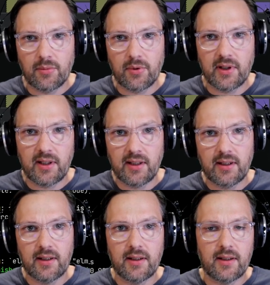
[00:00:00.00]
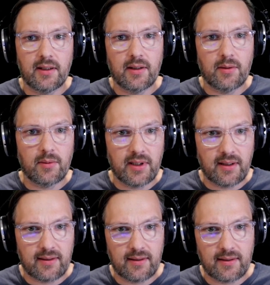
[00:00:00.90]
Pre, where
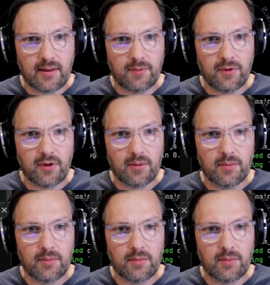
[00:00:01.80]
does this come from?